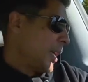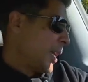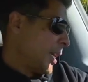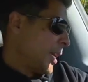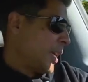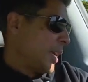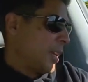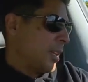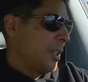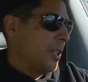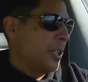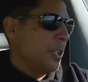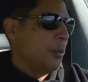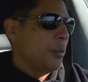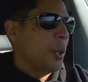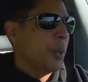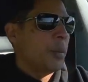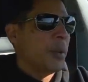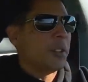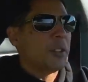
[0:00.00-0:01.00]
and the
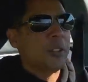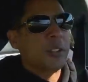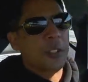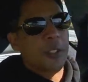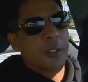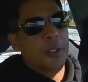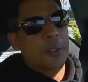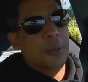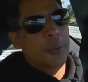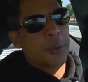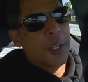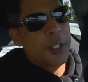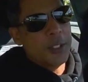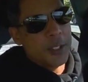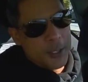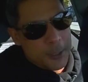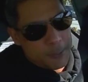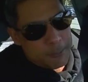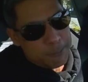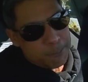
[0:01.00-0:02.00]
brake master cylinder
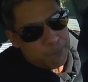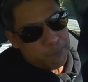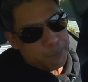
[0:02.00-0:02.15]
brace.